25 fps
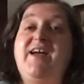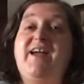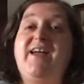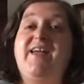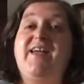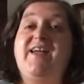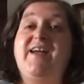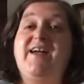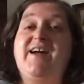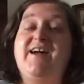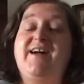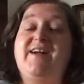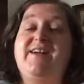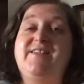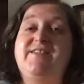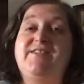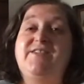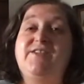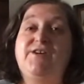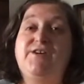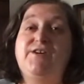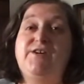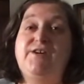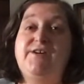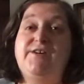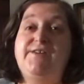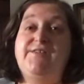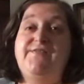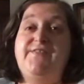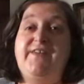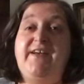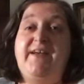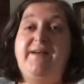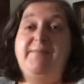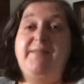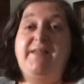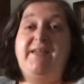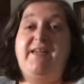and her
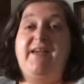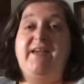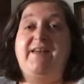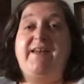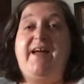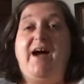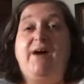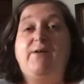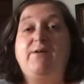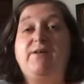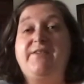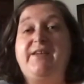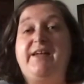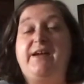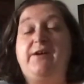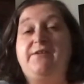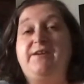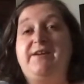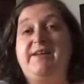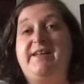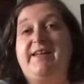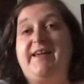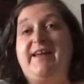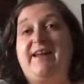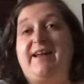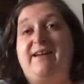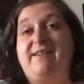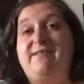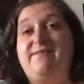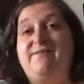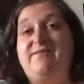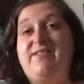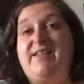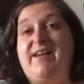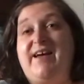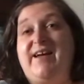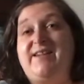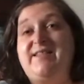family and how are they going to get out
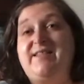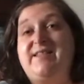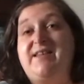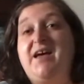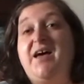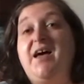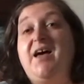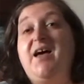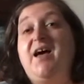of debt.